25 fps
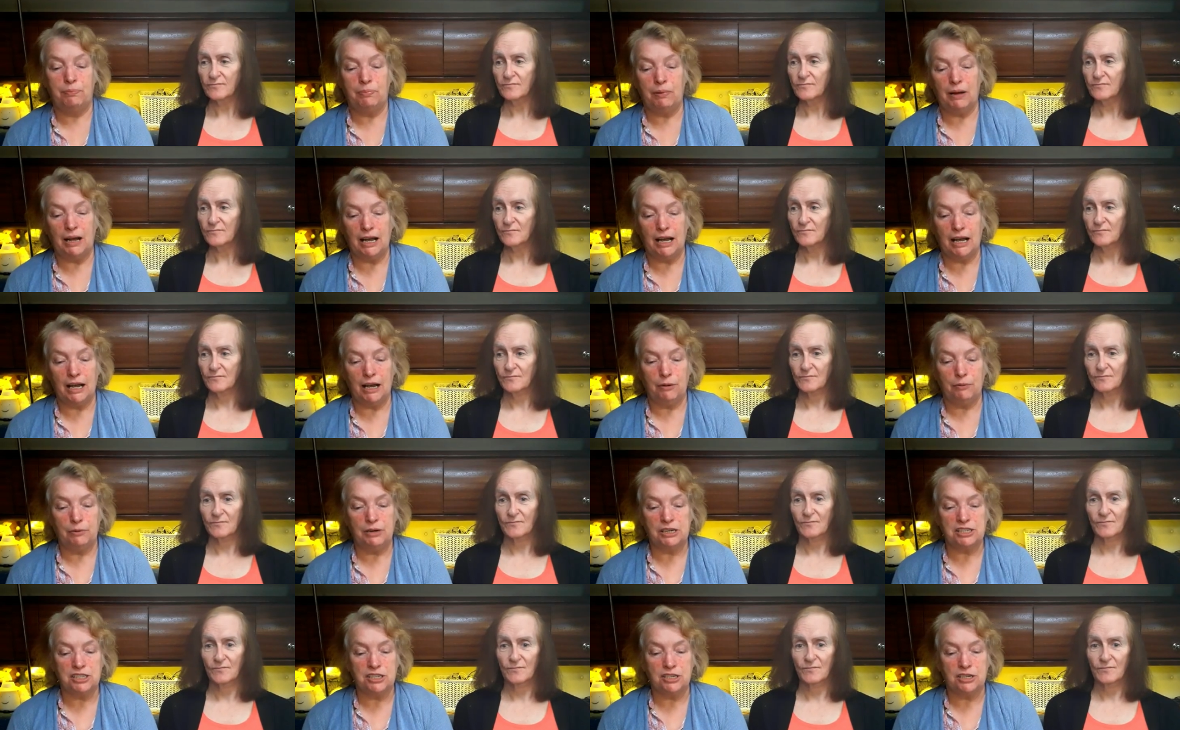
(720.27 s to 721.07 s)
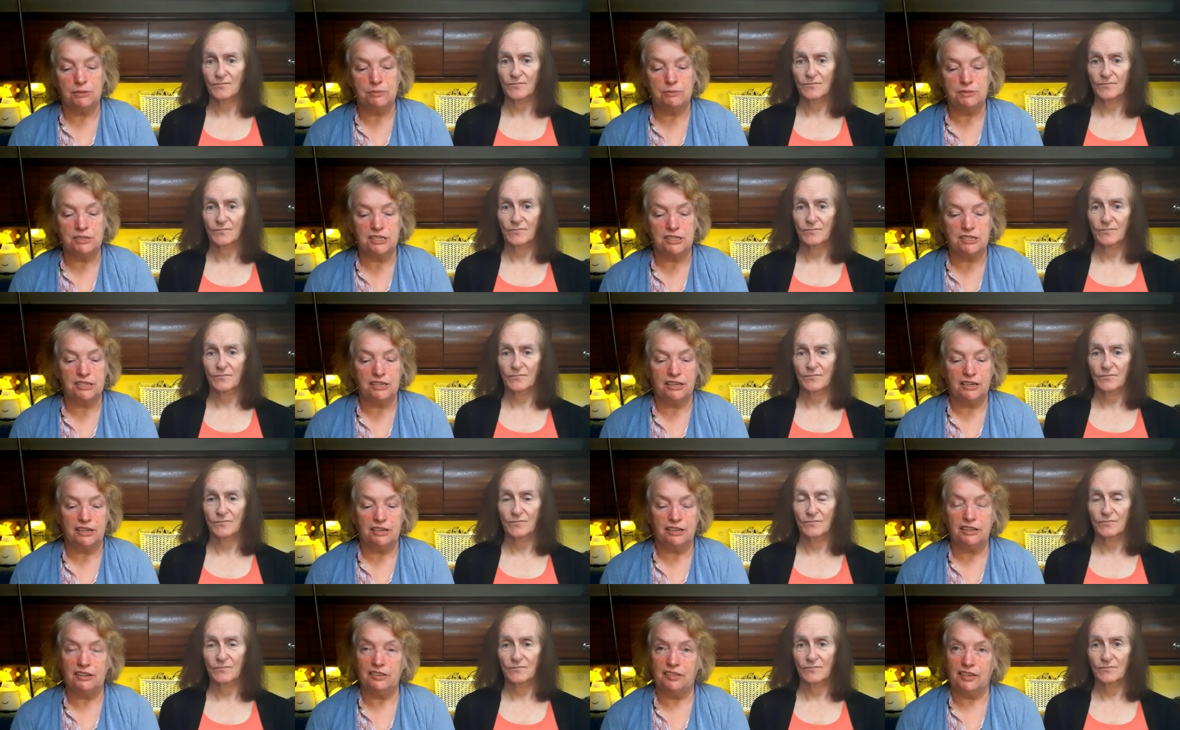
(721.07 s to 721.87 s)
Speaker 1: uh, which comes to
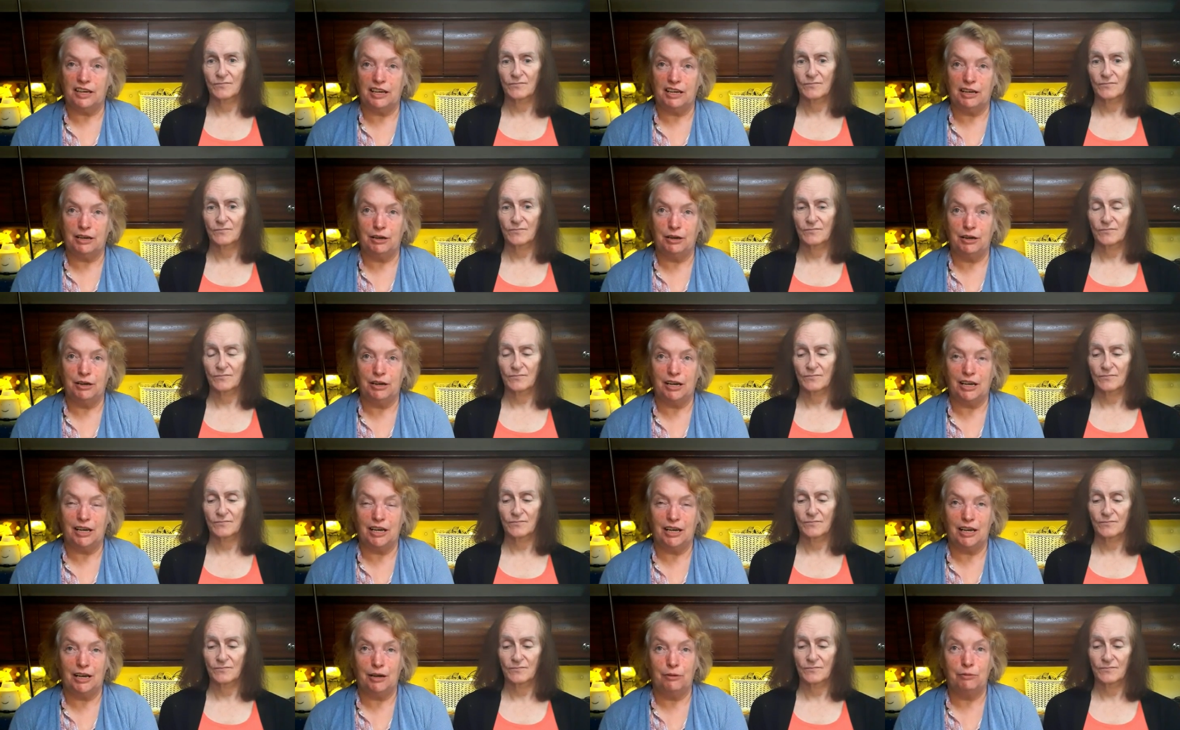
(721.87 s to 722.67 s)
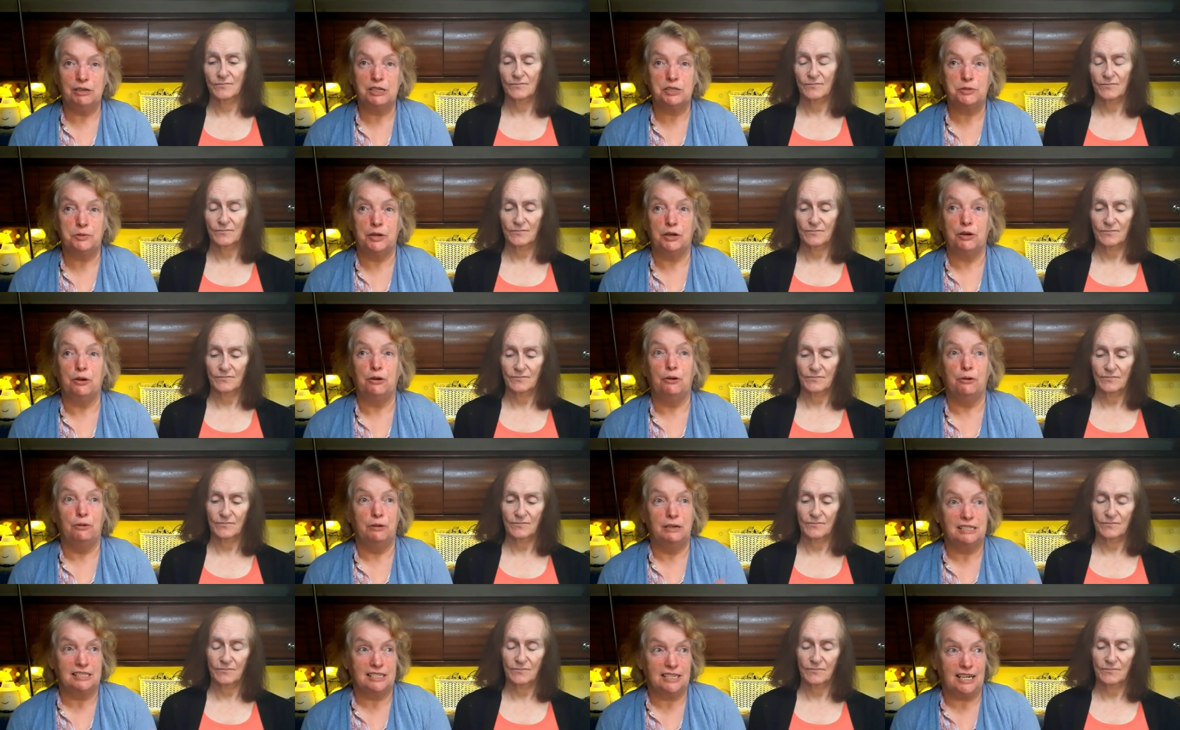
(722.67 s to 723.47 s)
the other thing, uh, which we always